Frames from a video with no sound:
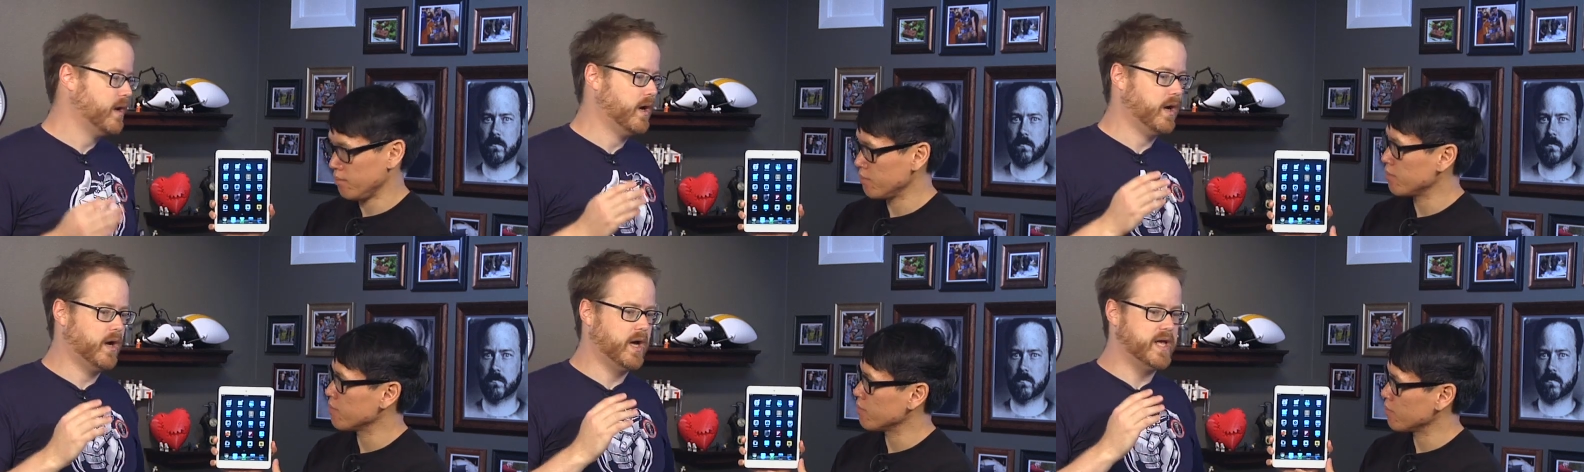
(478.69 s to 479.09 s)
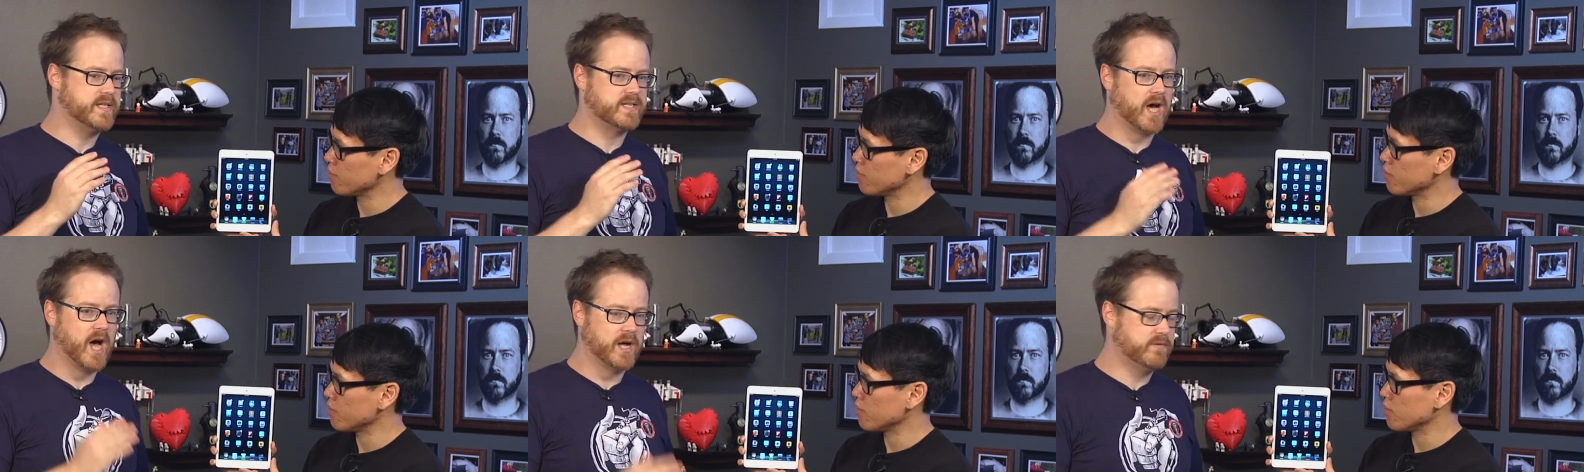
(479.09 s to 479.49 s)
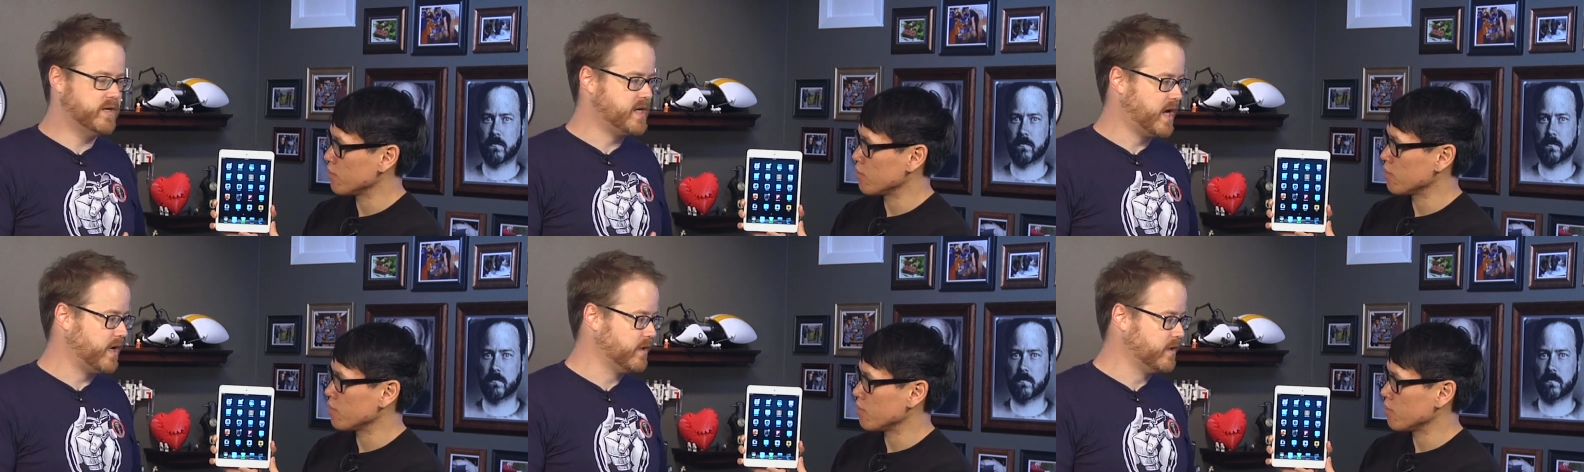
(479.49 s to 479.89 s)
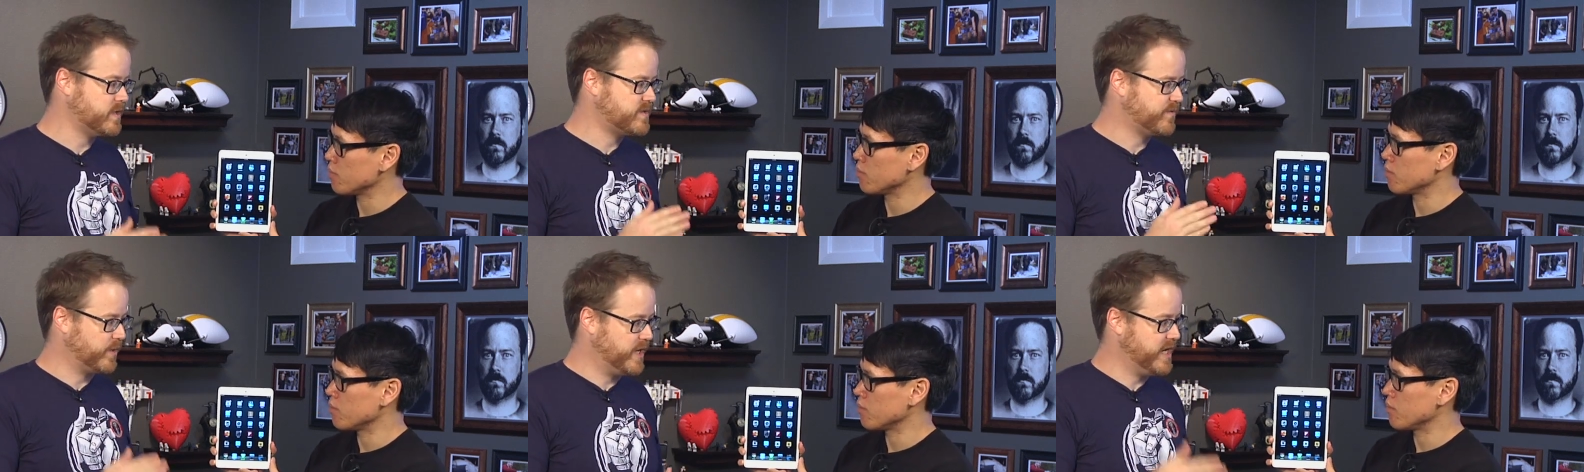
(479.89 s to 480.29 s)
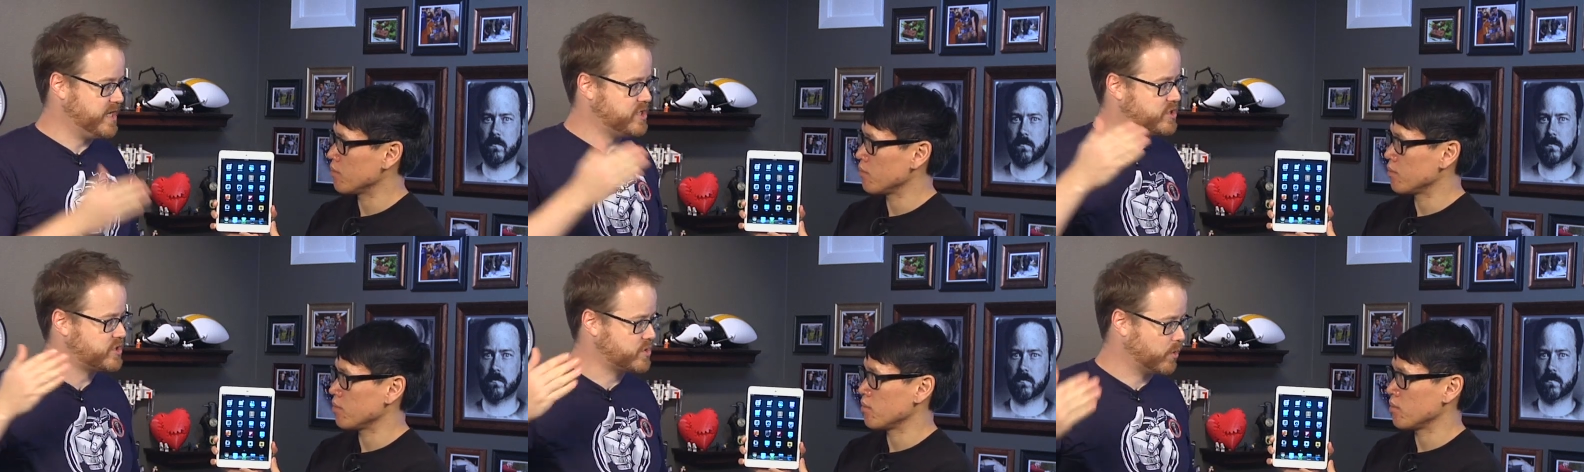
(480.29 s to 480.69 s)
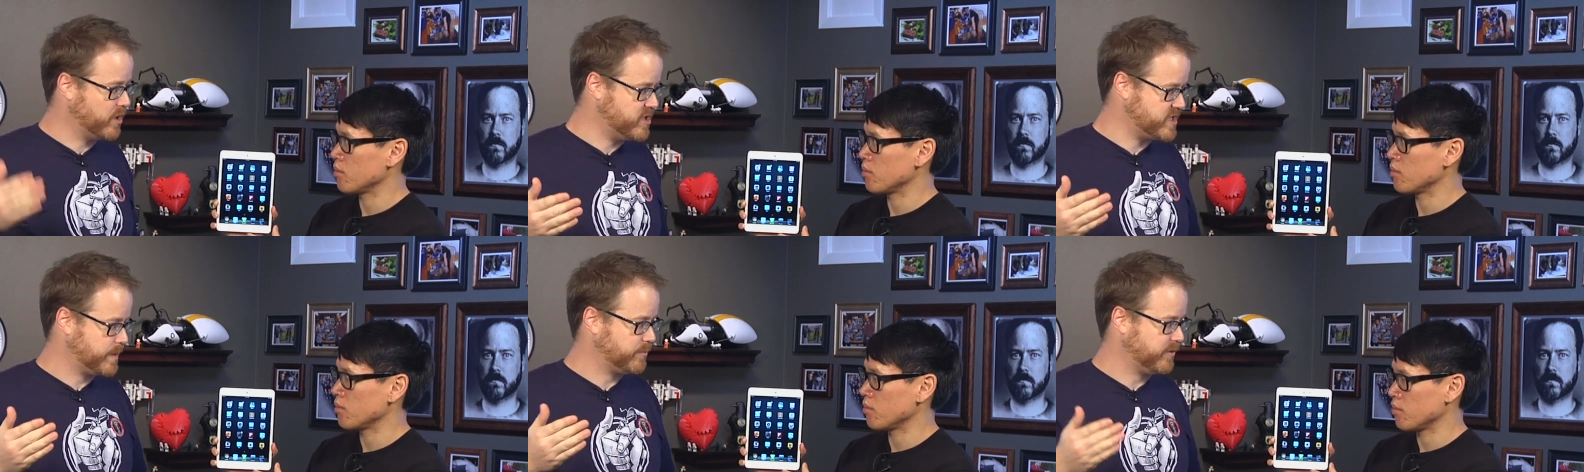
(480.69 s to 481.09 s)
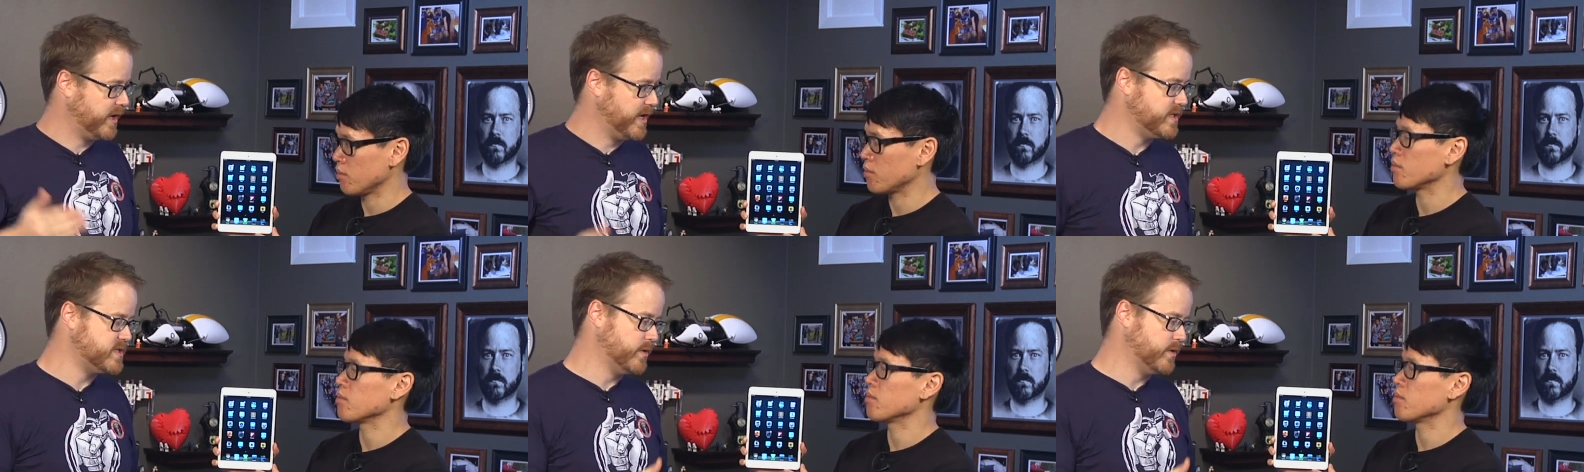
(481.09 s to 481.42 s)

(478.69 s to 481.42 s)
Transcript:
Speaker 1: Uh, it's 100 dollars for each storage upgrade,